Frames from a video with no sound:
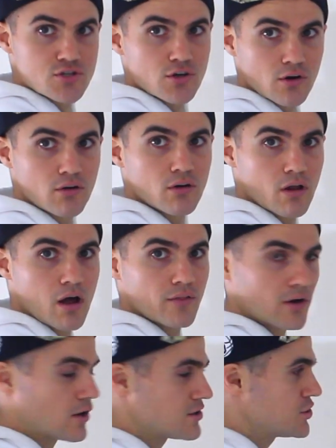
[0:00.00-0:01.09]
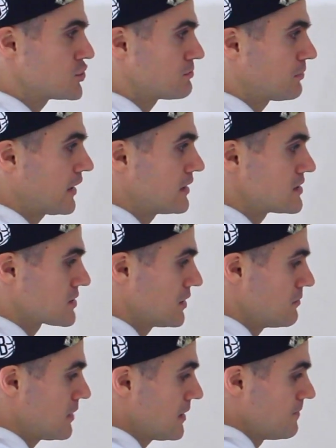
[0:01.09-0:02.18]
circle on the Cartesian plane is going
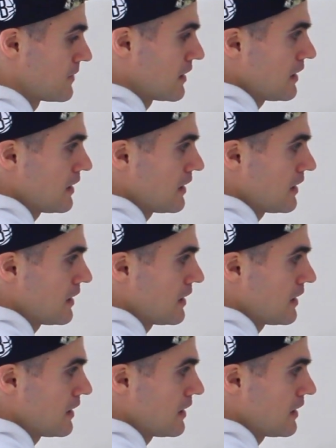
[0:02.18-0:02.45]
to be.